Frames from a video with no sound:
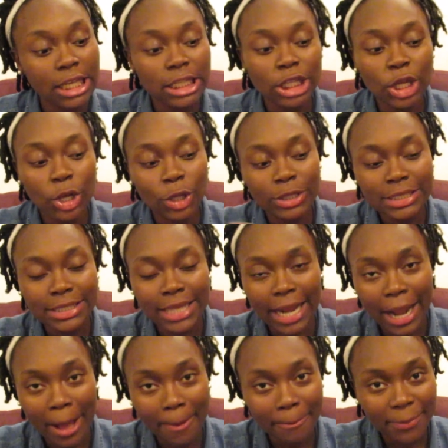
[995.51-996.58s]
little
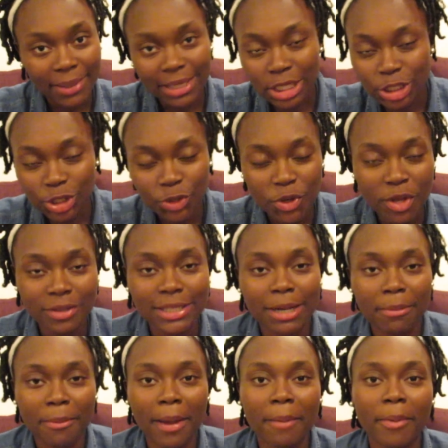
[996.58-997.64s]
studio setup
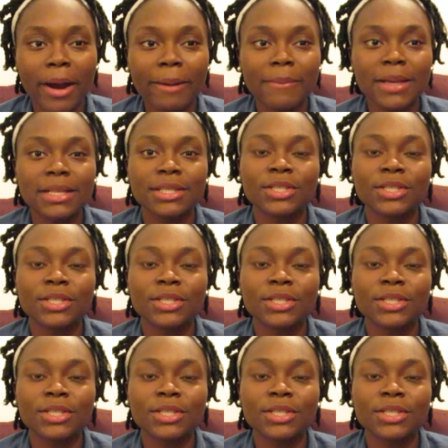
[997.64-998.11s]
in my apartment,